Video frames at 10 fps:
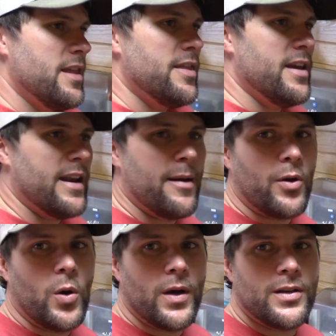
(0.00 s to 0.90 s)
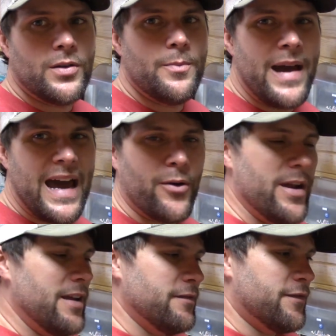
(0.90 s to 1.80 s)
Then I'm going to batter
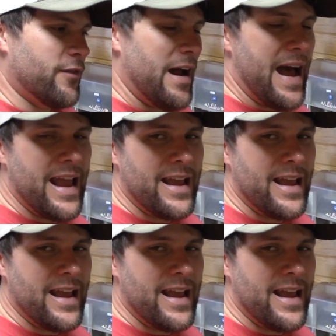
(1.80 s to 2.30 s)
it and fry